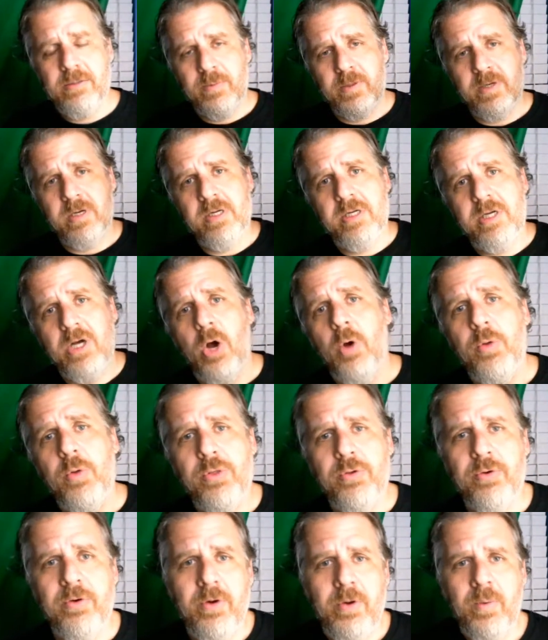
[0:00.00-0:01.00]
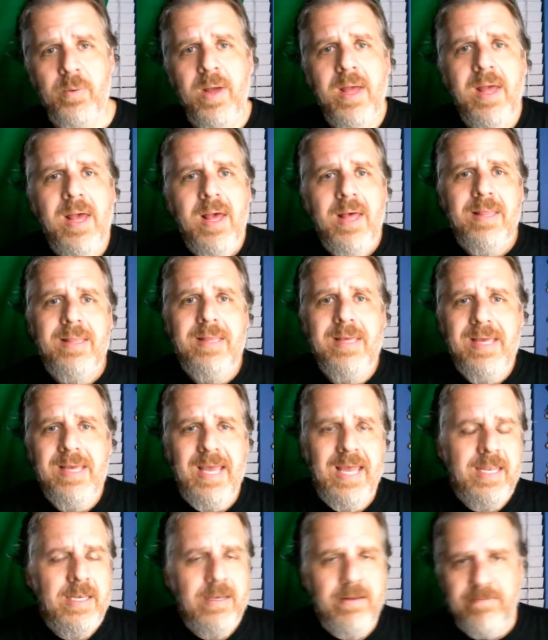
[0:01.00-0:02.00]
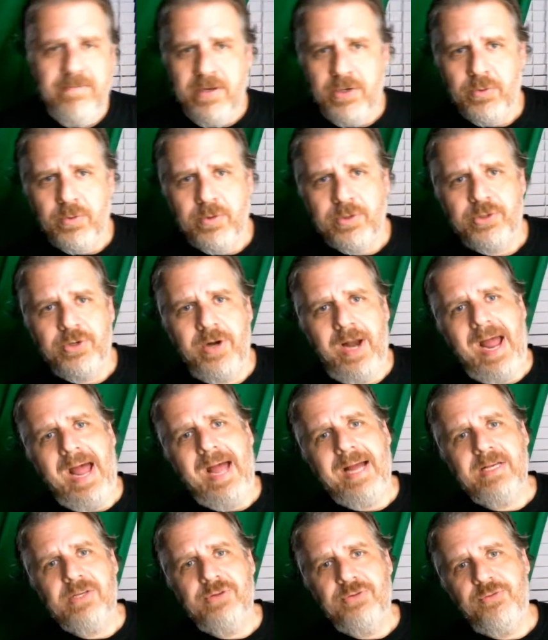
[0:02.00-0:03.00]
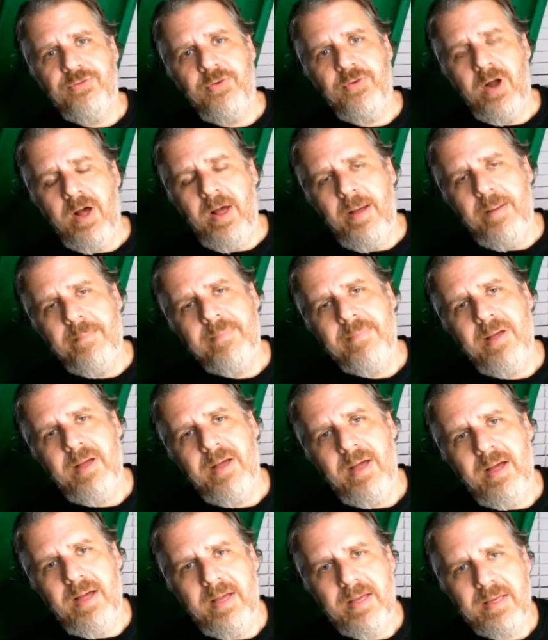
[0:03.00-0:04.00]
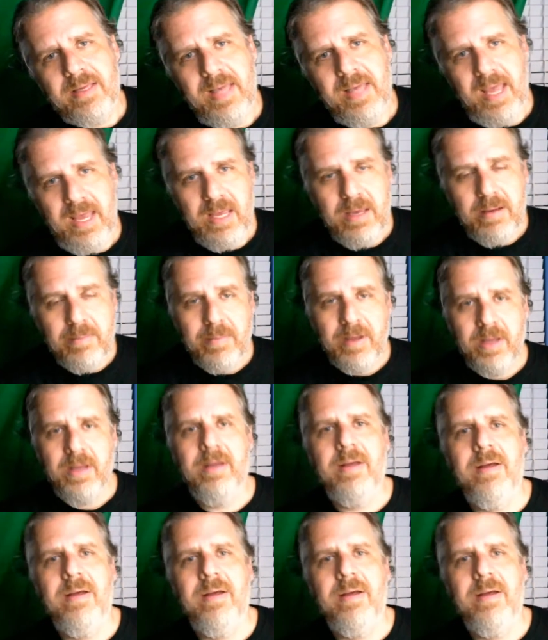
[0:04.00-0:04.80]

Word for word: We're going to go through the individual tracks from a game,